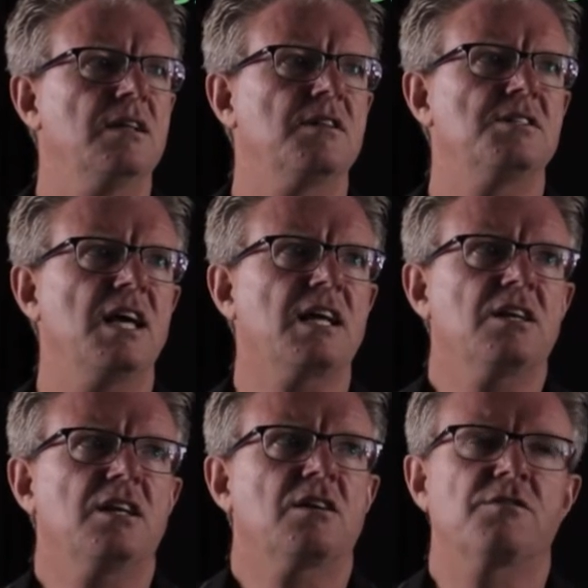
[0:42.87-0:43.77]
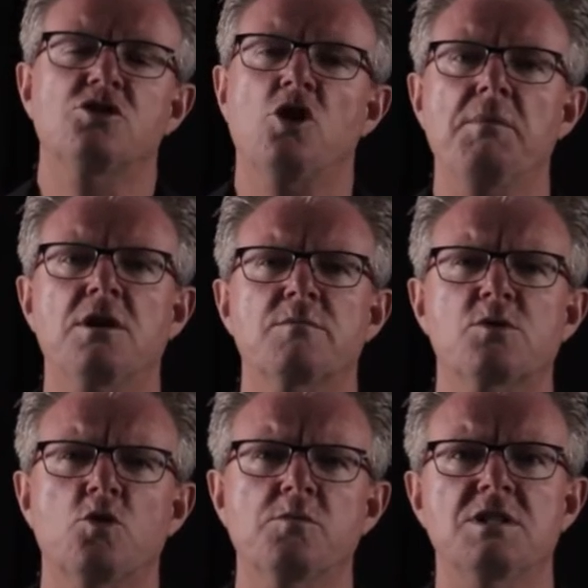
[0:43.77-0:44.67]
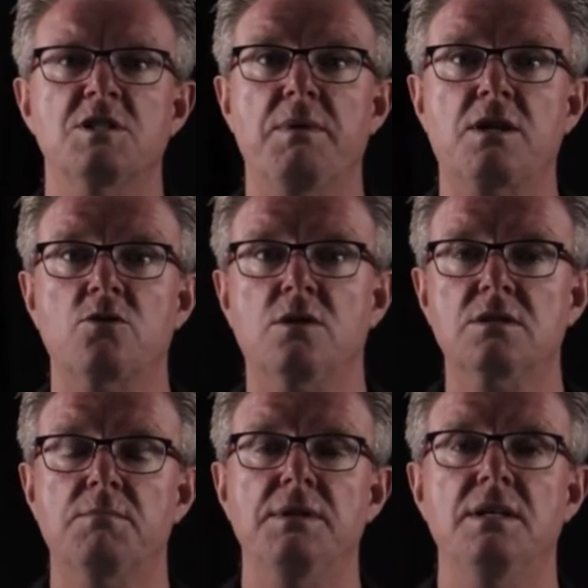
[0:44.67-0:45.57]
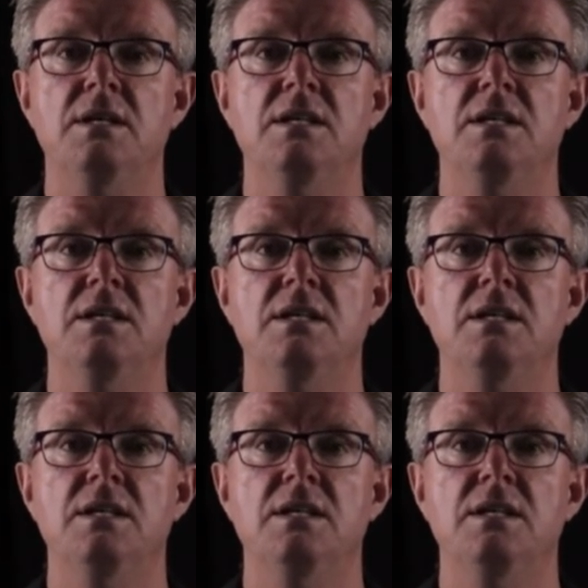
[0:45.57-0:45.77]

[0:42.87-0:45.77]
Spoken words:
the technique of atomic absorption spectroscopy